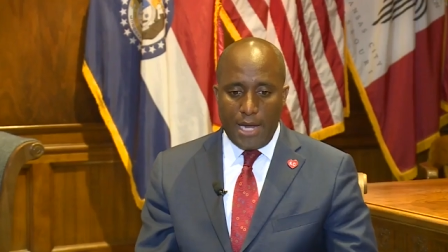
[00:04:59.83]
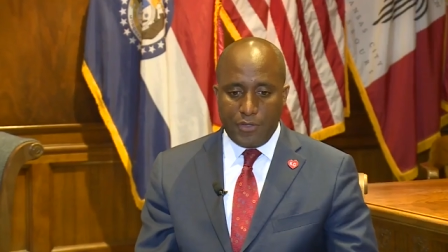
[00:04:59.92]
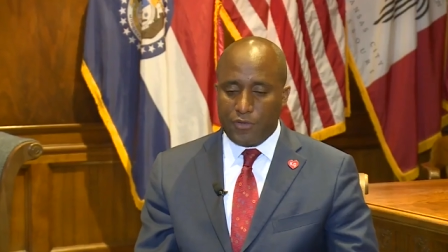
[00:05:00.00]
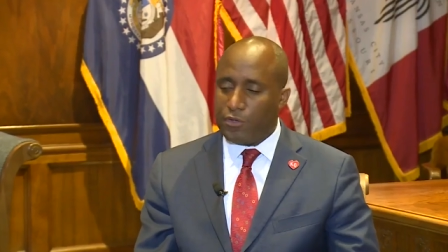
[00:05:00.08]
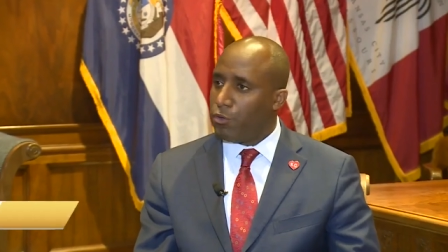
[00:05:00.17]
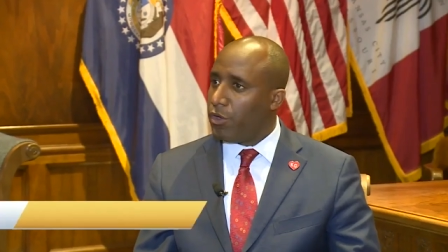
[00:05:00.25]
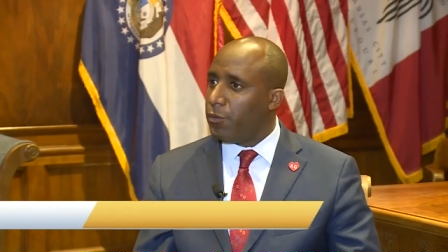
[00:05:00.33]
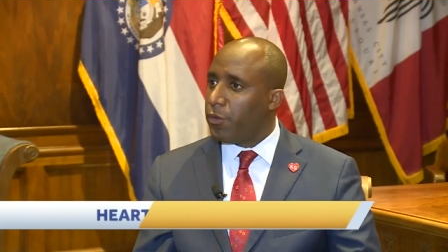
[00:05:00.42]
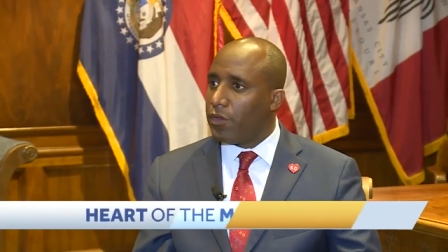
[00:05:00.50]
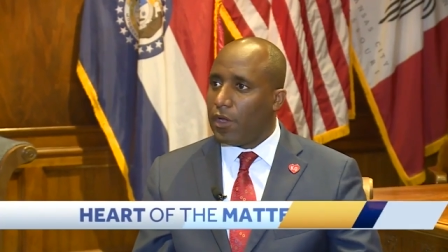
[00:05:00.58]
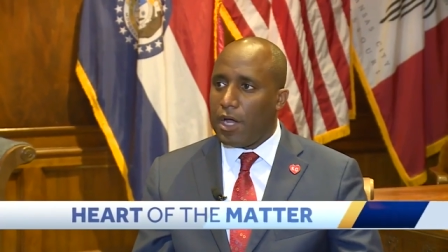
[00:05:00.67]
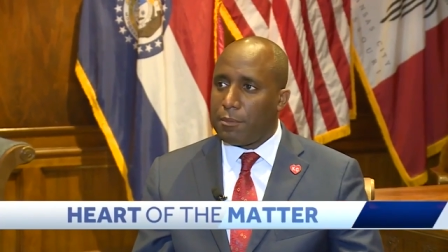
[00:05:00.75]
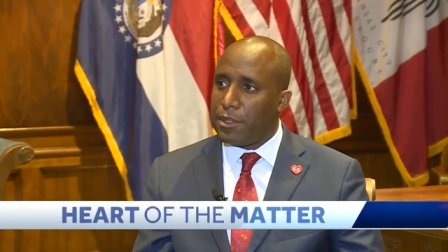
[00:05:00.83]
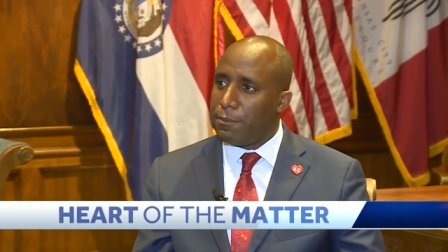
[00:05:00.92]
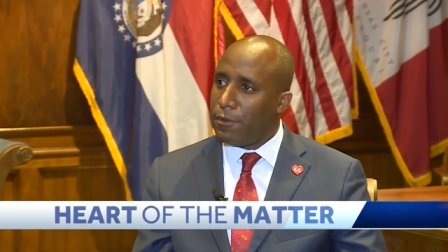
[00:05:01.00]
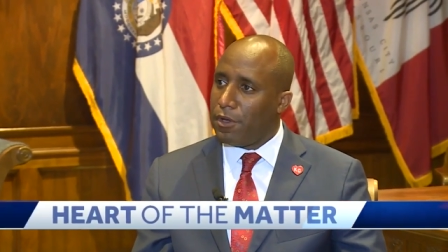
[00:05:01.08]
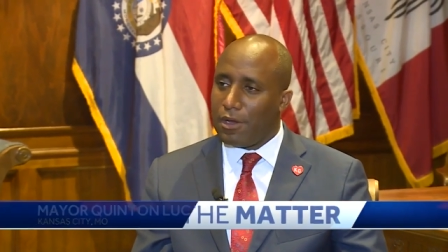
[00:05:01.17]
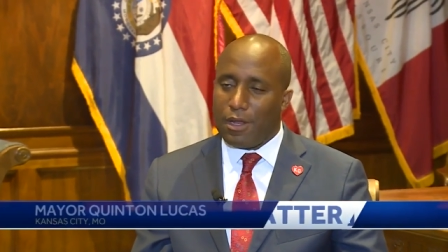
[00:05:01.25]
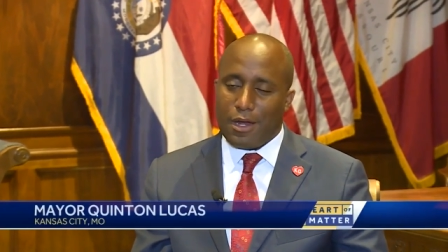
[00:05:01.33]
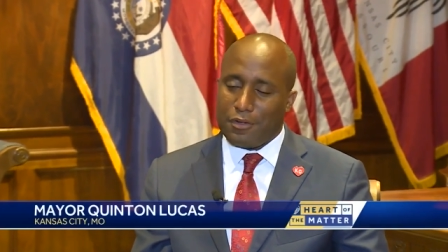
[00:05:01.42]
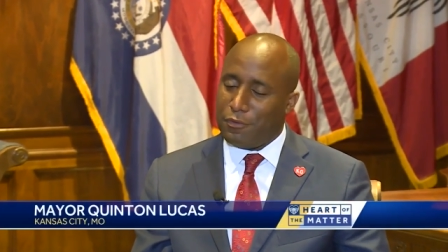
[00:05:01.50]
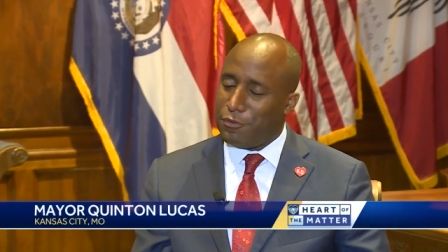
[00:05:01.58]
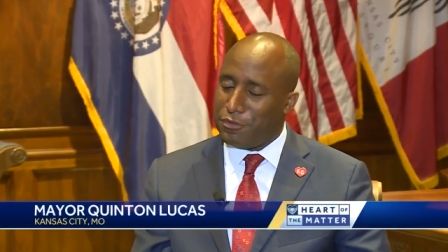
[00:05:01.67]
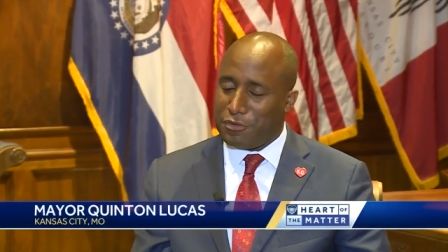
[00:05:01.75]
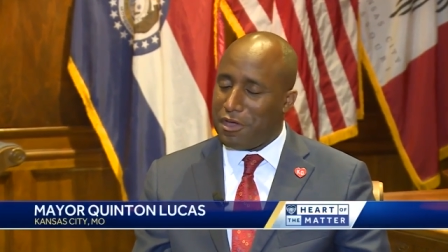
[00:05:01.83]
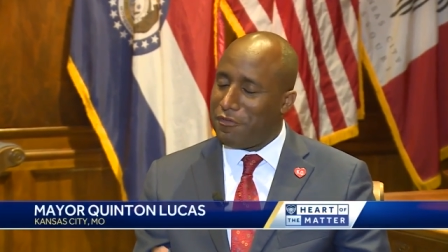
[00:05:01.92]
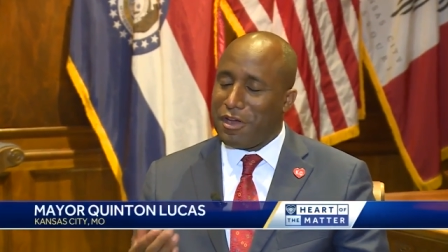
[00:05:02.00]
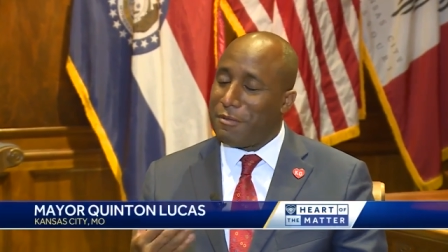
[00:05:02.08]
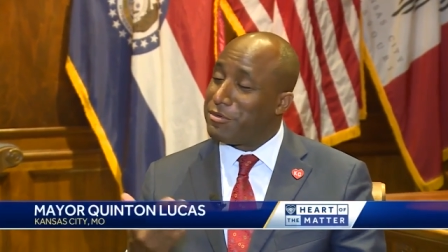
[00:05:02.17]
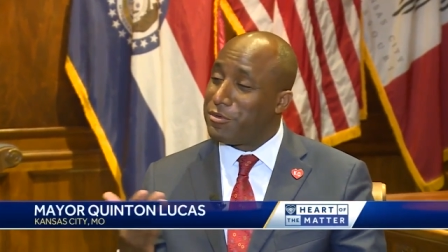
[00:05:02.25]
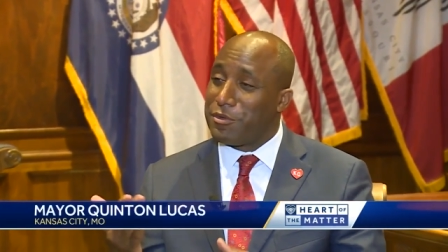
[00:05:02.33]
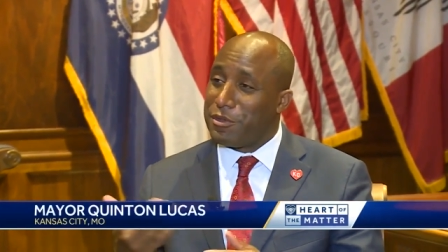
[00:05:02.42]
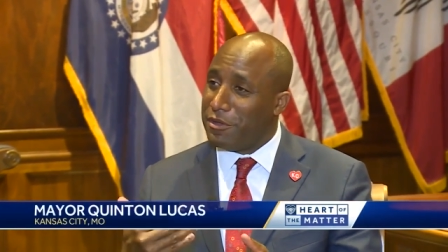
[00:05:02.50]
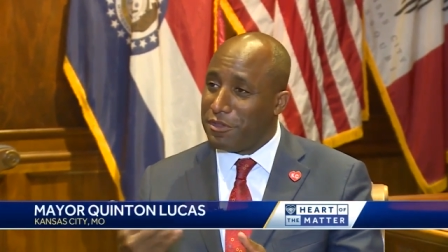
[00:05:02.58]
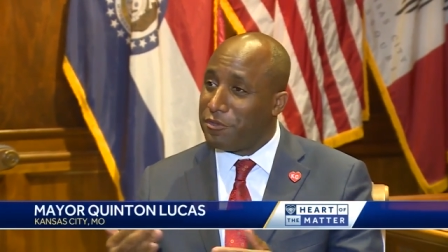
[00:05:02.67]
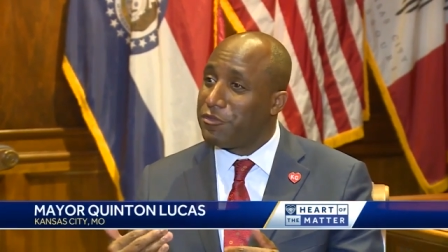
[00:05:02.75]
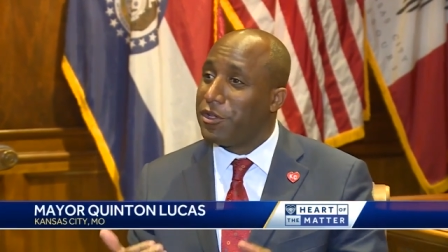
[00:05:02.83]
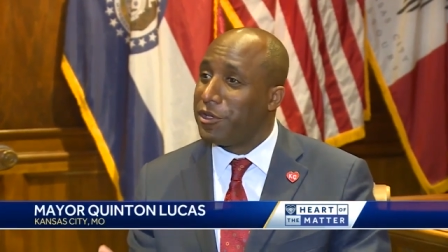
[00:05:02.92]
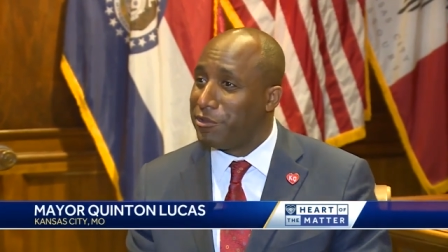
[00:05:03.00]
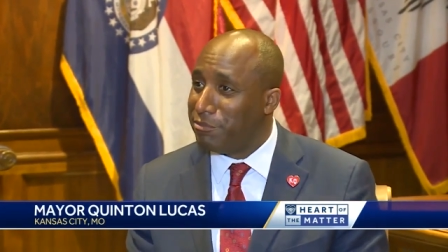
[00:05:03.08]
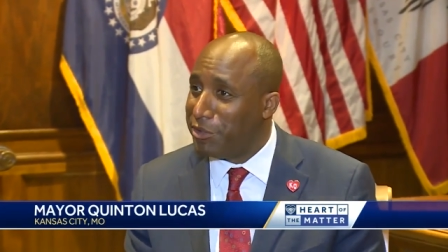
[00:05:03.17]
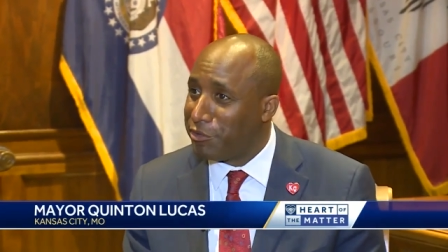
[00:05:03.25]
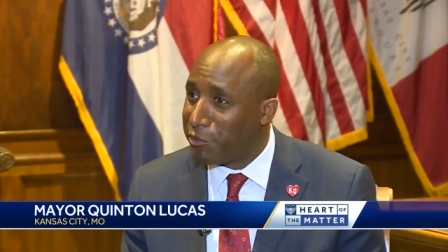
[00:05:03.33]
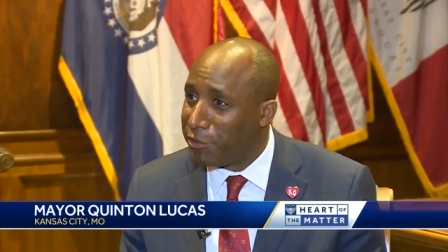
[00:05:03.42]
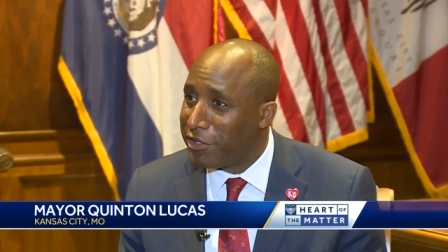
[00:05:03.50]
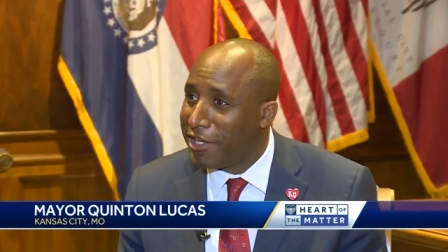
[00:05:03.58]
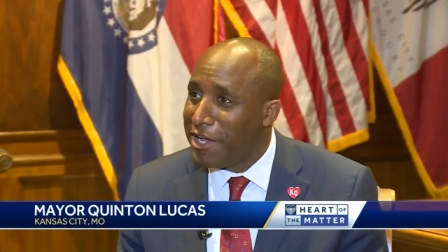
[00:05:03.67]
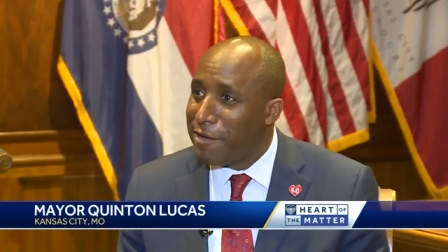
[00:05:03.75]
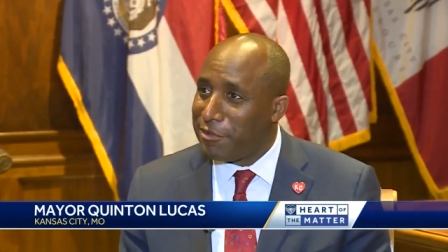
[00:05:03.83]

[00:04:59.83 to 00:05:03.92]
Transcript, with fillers: I disagree with a lot of people on a lot of different stuff, and I'm sure the feeling's mutual,